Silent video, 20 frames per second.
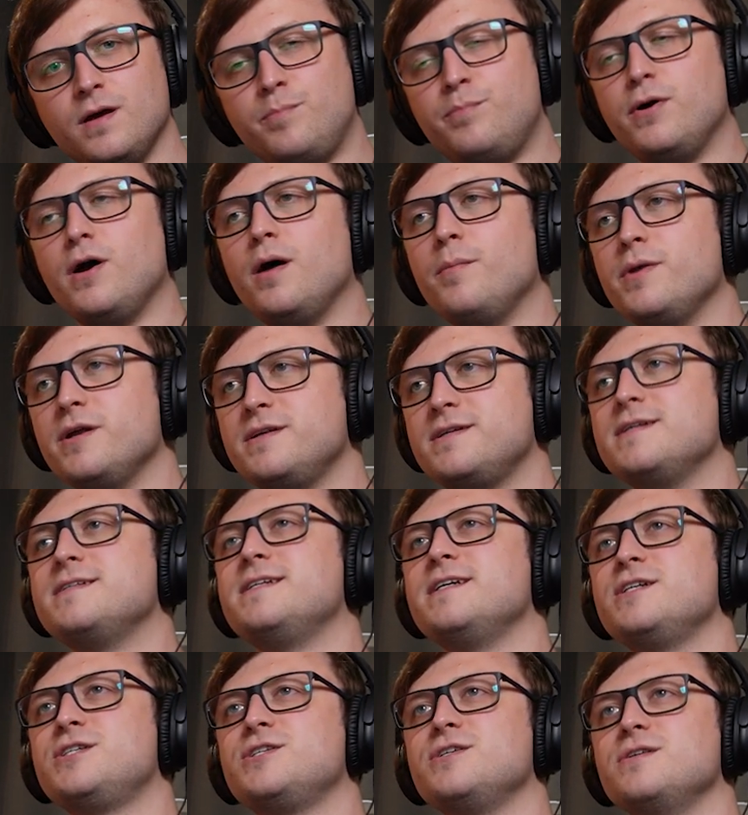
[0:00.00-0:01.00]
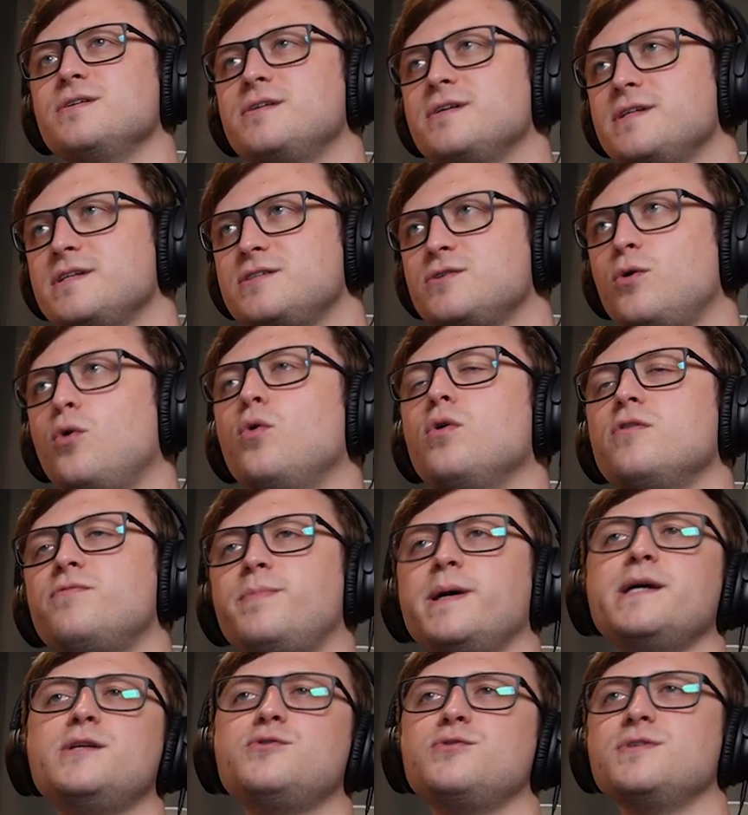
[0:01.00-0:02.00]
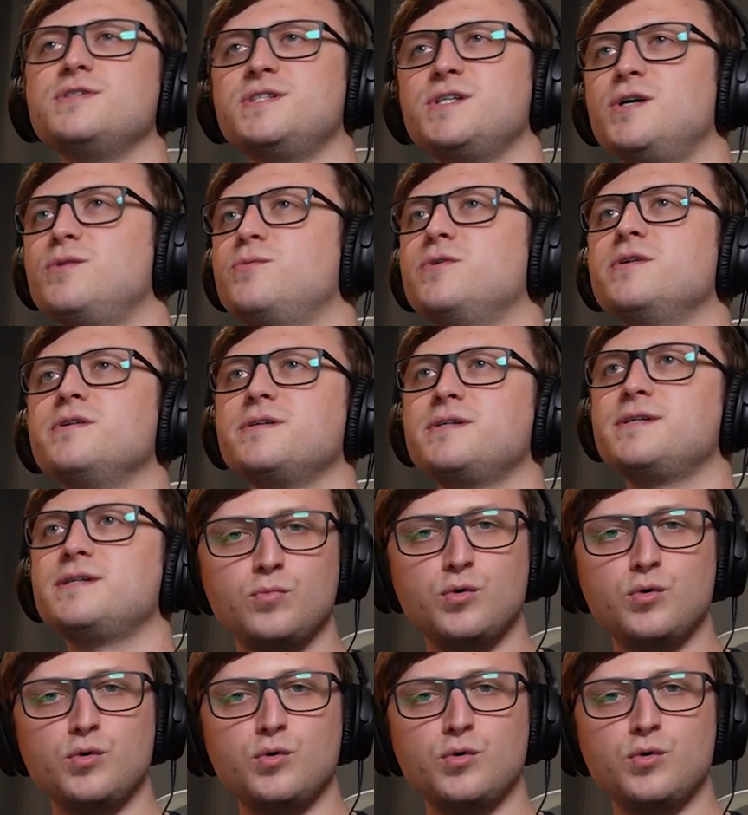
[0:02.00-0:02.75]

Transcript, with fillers: a permanent addition to this Hall of Patrons artwork,